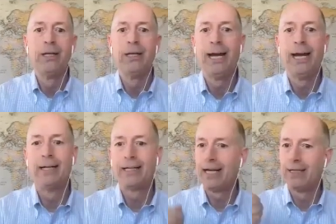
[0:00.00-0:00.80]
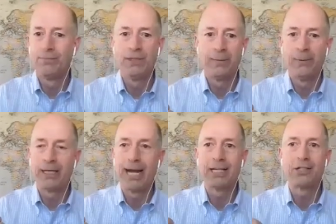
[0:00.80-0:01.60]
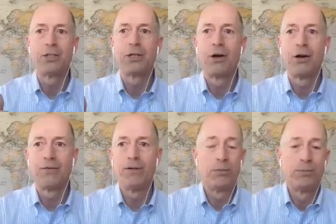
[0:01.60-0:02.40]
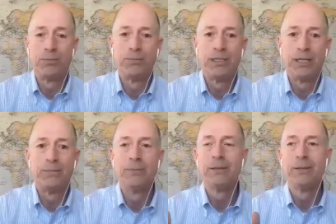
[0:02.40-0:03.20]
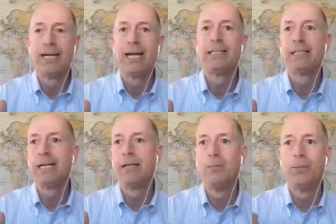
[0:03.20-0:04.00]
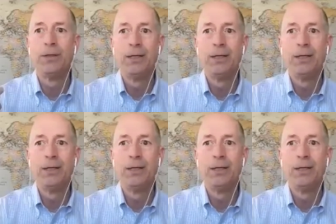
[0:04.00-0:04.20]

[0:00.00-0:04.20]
And again, you had to put gas in your car if you were, you know, that had to stay open.